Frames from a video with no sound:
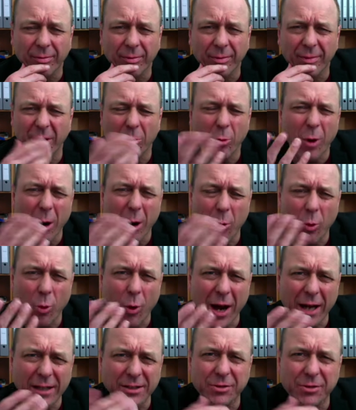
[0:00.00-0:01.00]
So
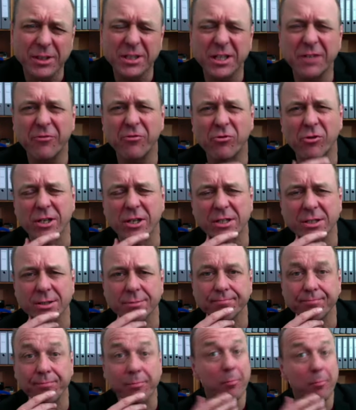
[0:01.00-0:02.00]
where's the difference?
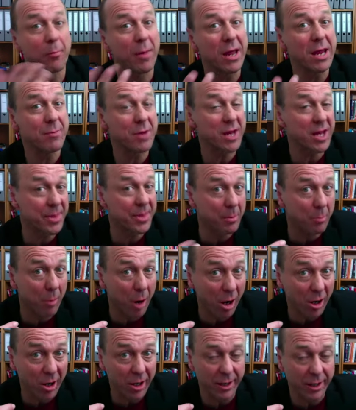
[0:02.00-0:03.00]
Maybe in the
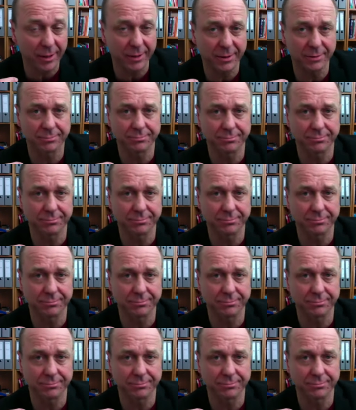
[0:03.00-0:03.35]
market.